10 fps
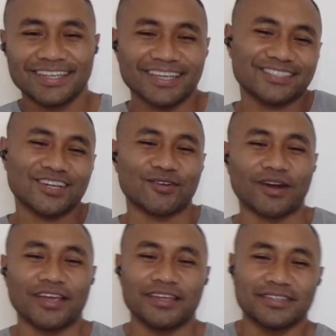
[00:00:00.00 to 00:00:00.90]
It's all
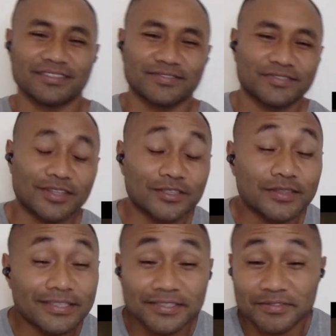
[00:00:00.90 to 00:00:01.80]
right.
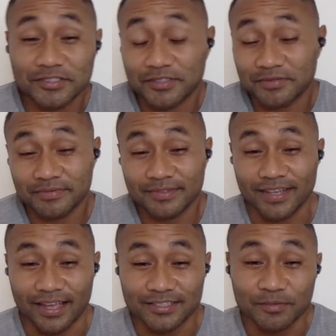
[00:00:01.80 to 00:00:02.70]
To
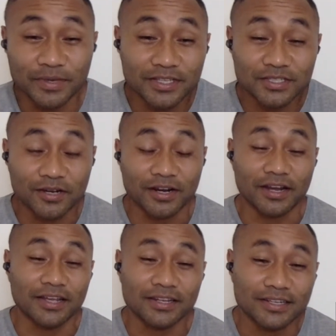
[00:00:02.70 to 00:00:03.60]
me it's all
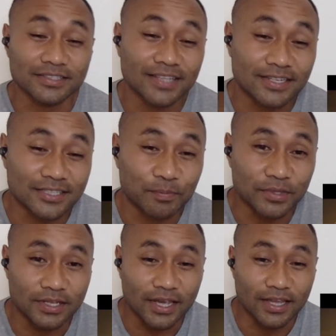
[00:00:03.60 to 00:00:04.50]
right. It's not something
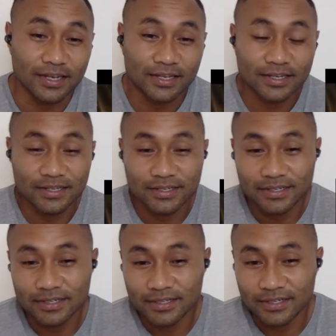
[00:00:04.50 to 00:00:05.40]
that
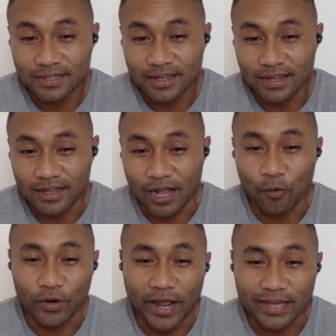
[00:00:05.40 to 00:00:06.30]
I
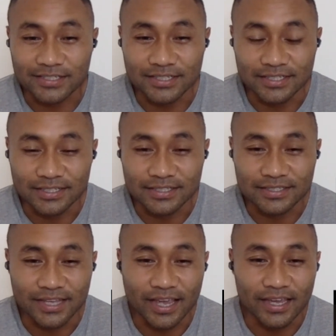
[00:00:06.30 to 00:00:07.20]
would actually
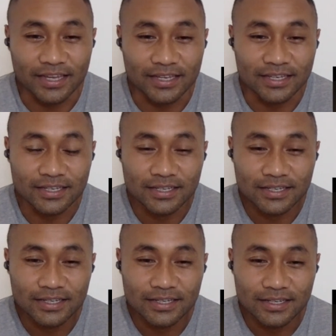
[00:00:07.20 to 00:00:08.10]
say
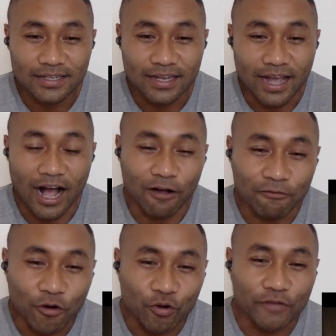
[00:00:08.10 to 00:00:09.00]
I'll
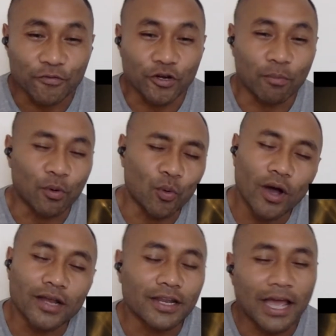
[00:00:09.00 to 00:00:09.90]
vote it for number
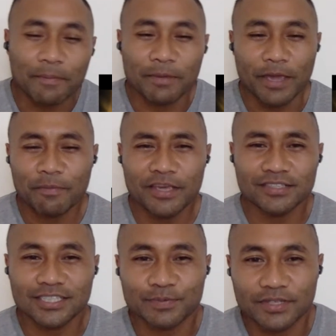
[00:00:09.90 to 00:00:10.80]
one. I mean, maybe it's
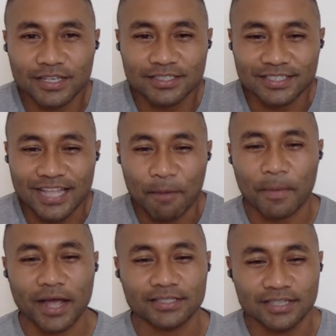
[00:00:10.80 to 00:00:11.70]
just because it's not
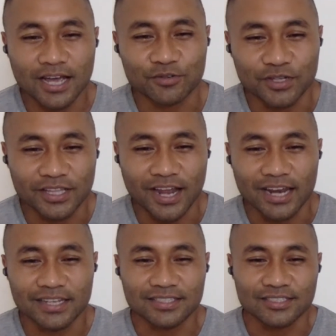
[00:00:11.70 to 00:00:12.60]
my genre that I
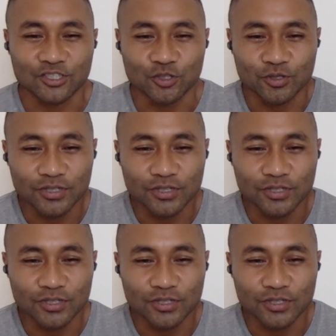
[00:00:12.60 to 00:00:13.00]
listen to.